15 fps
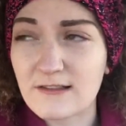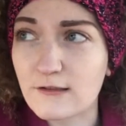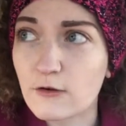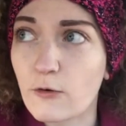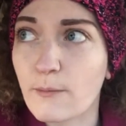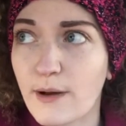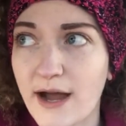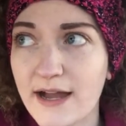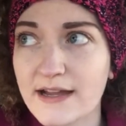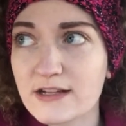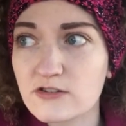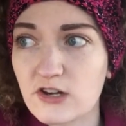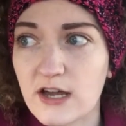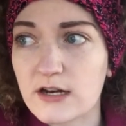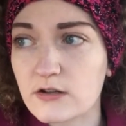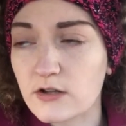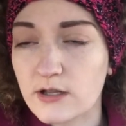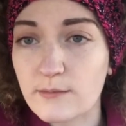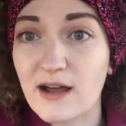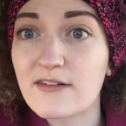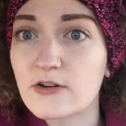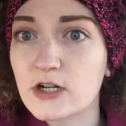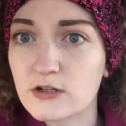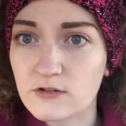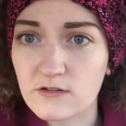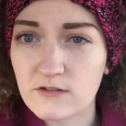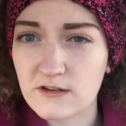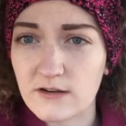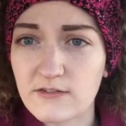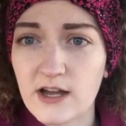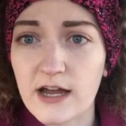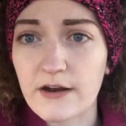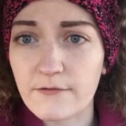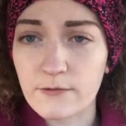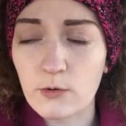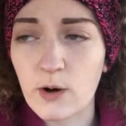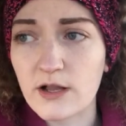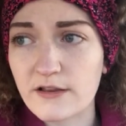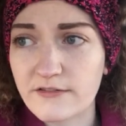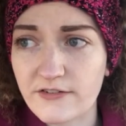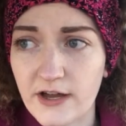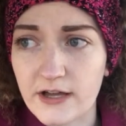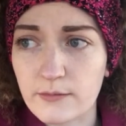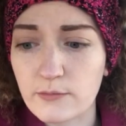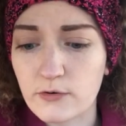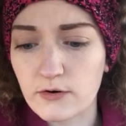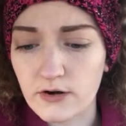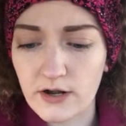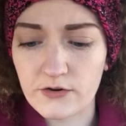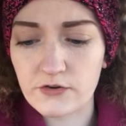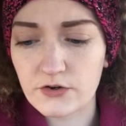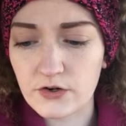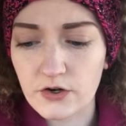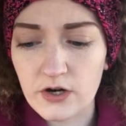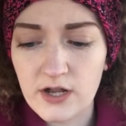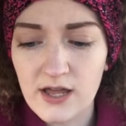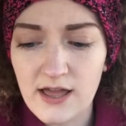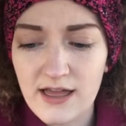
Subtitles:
And so my channel and my videos and stuff kind of qualified more under